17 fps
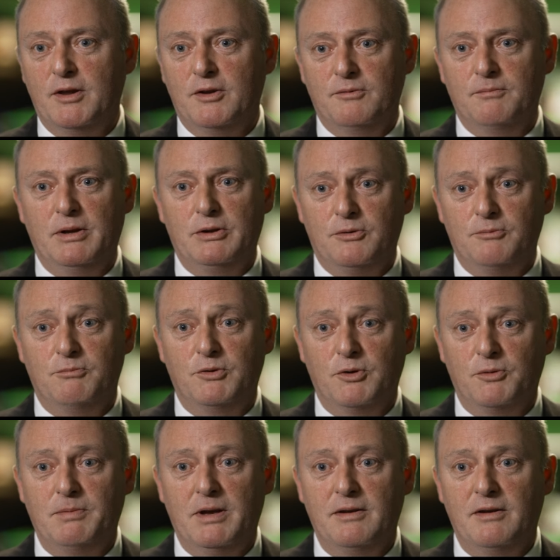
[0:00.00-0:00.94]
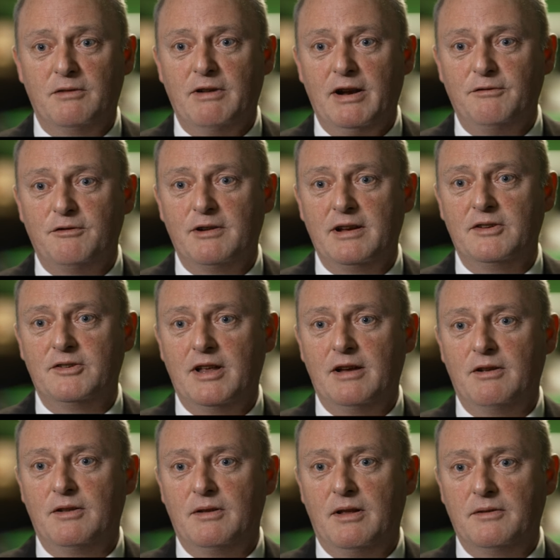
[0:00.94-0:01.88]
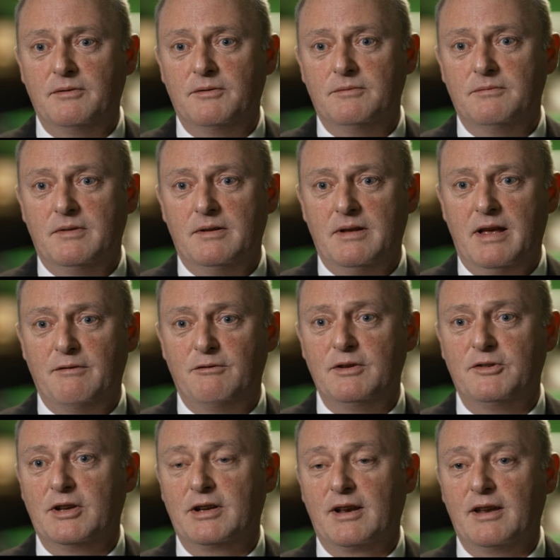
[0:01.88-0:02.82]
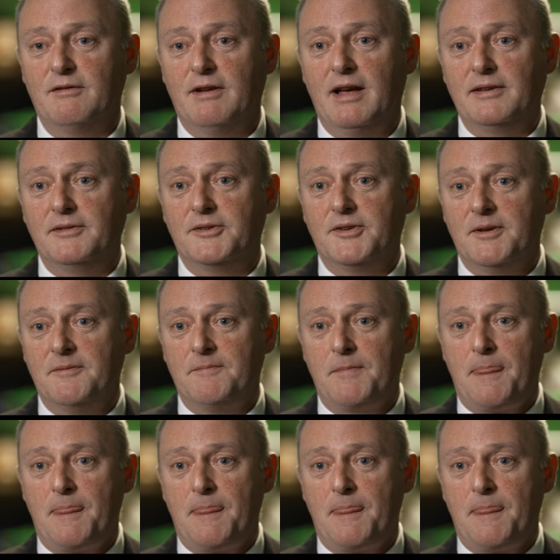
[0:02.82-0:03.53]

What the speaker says: than just being the referees there at every single event.